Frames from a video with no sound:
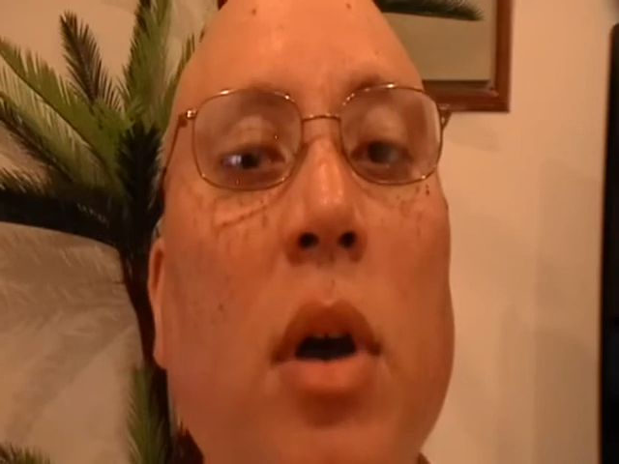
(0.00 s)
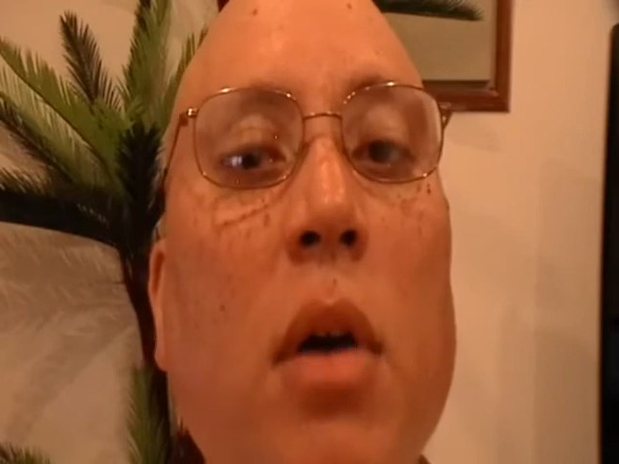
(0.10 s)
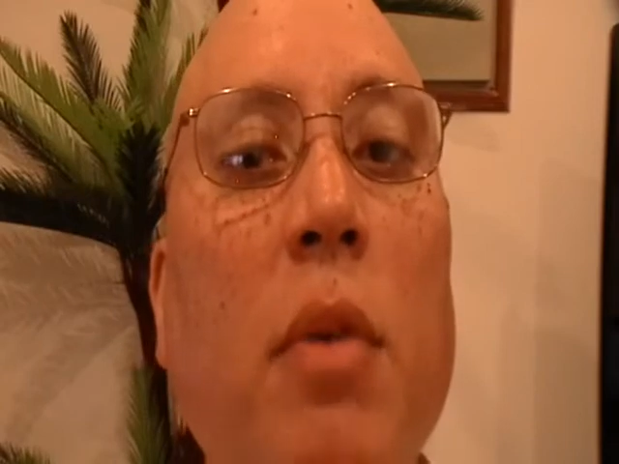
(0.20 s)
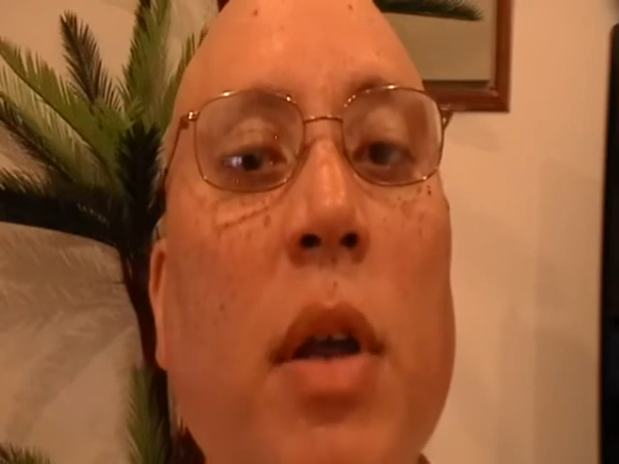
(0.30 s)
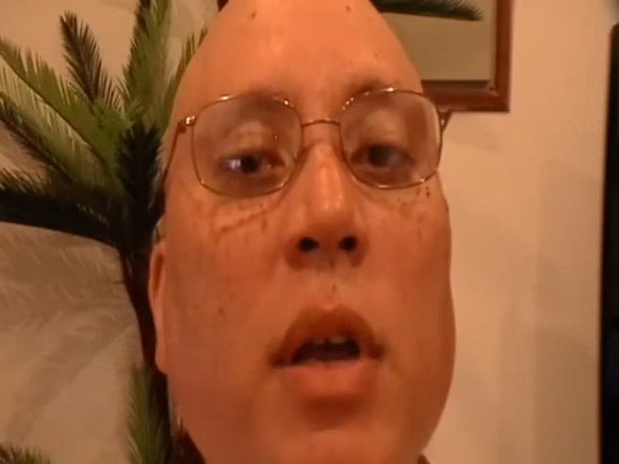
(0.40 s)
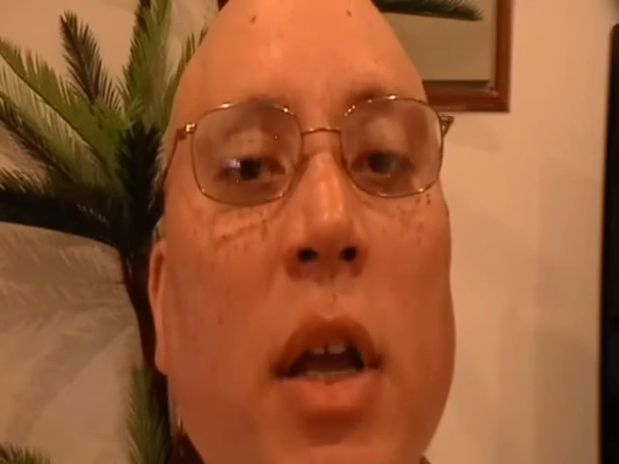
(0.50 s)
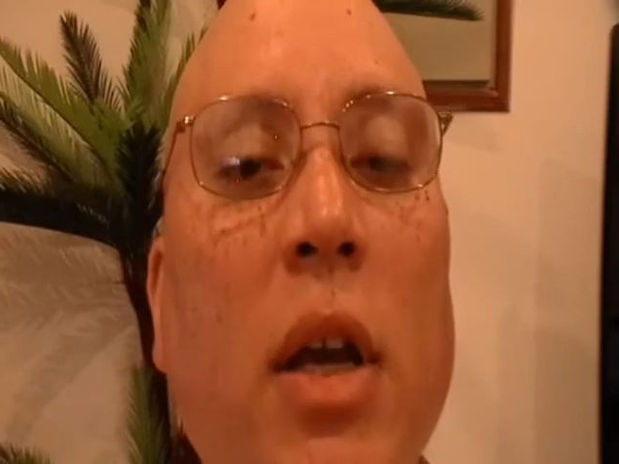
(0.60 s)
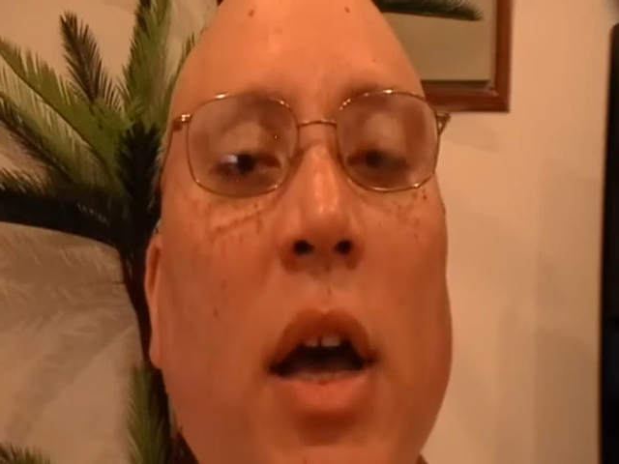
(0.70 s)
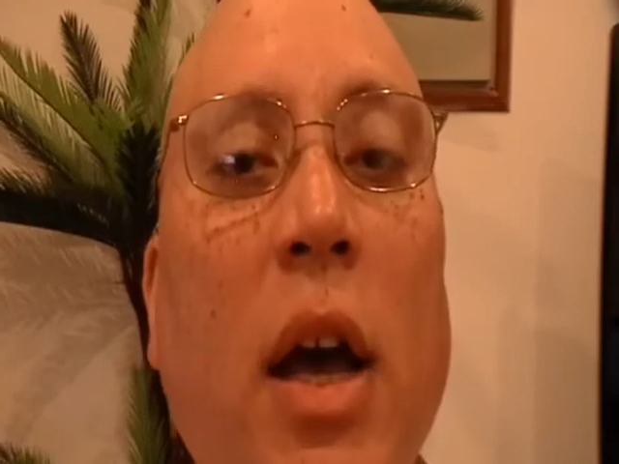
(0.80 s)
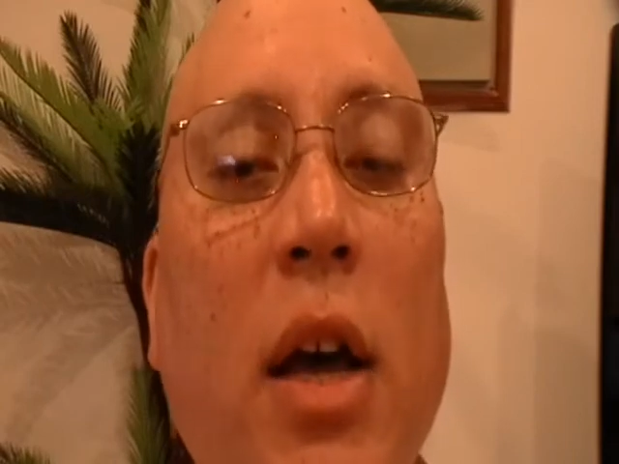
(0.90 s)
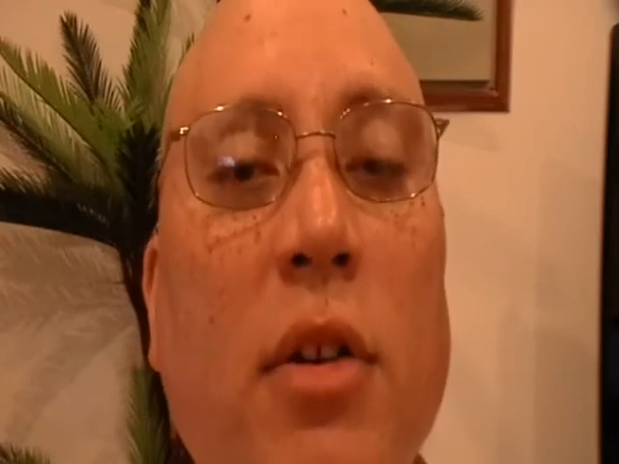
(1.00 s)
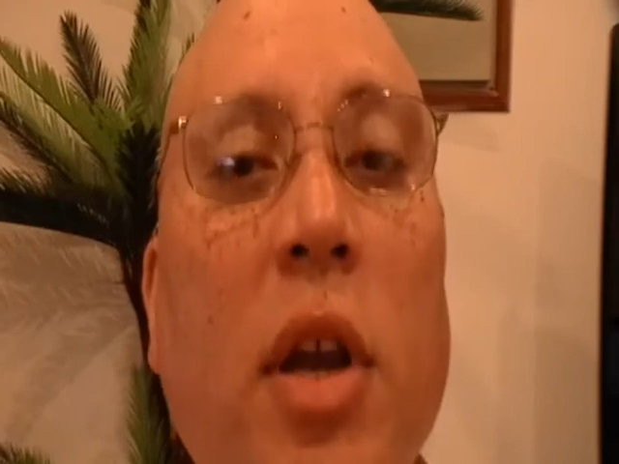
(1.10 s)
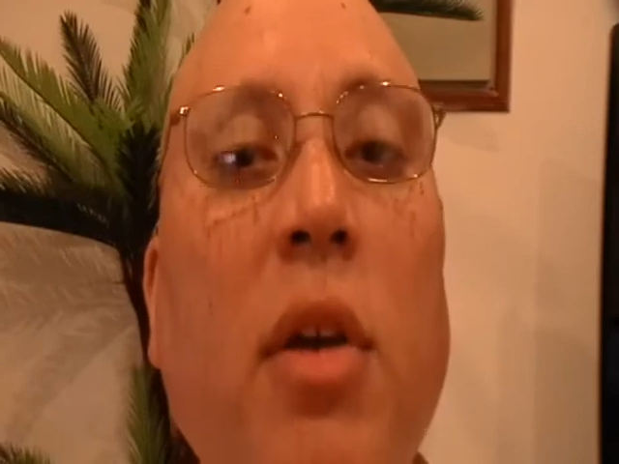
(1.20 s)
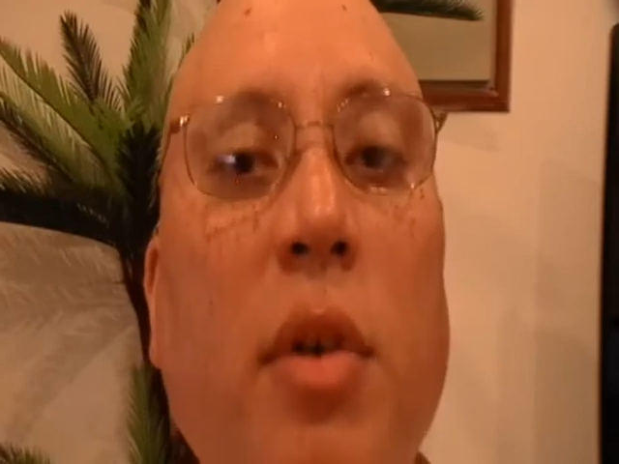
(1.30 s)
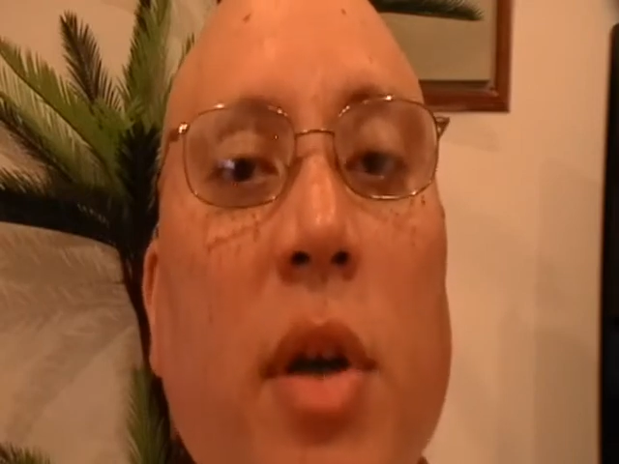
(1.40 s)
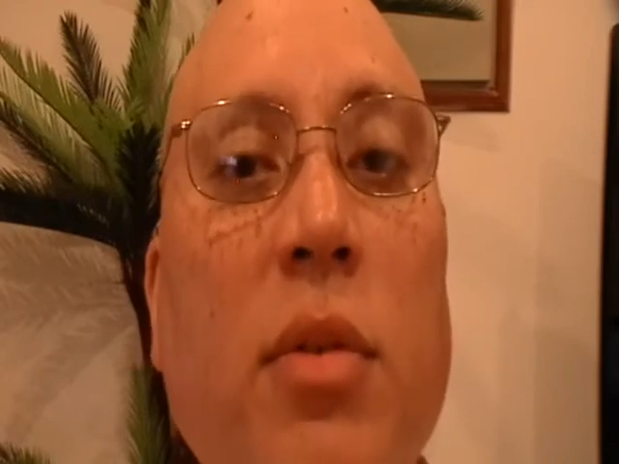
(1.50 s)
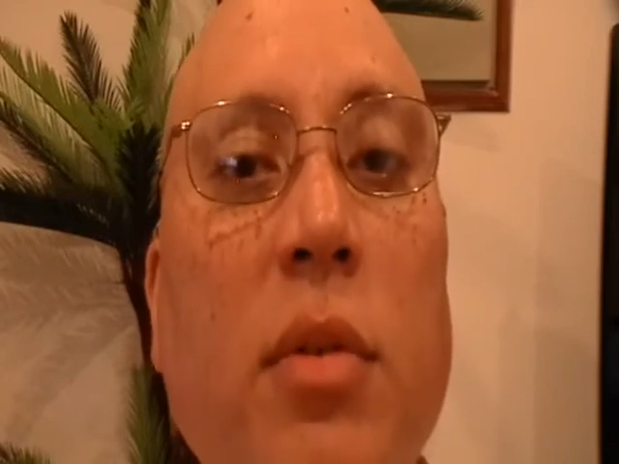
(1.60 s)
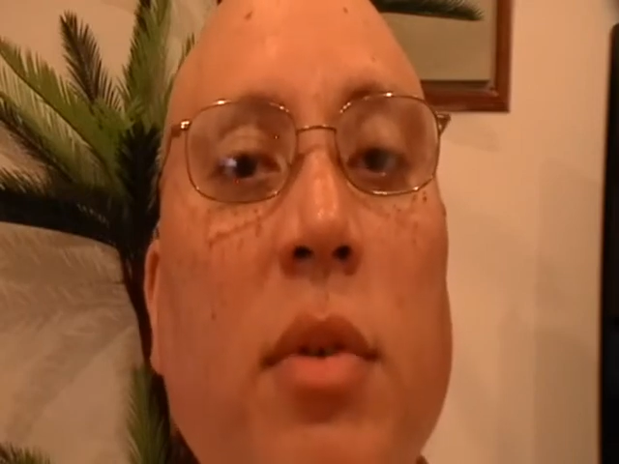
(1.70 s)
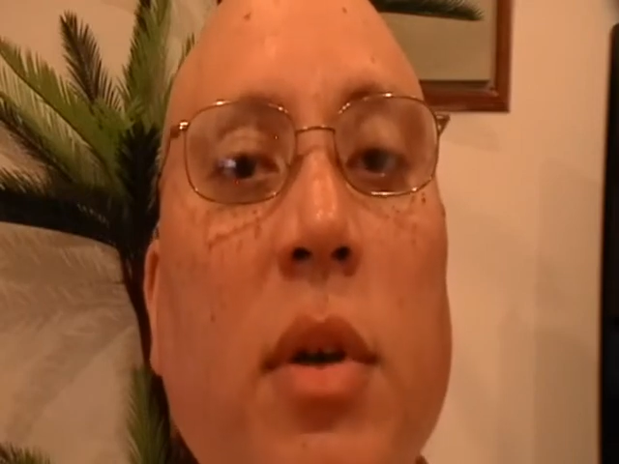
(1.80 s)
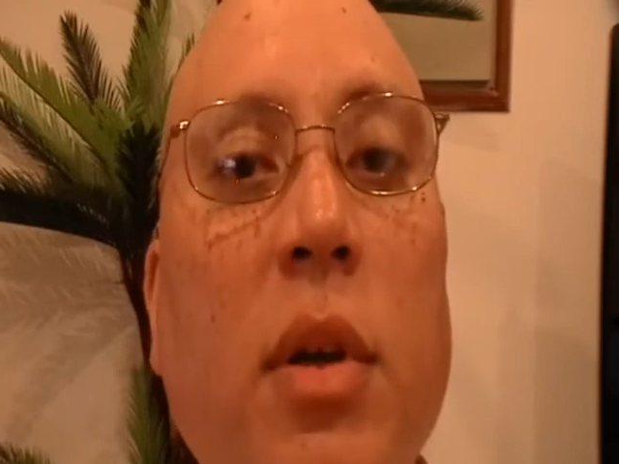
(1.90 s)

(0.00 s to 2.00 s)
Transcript: on with terrorism.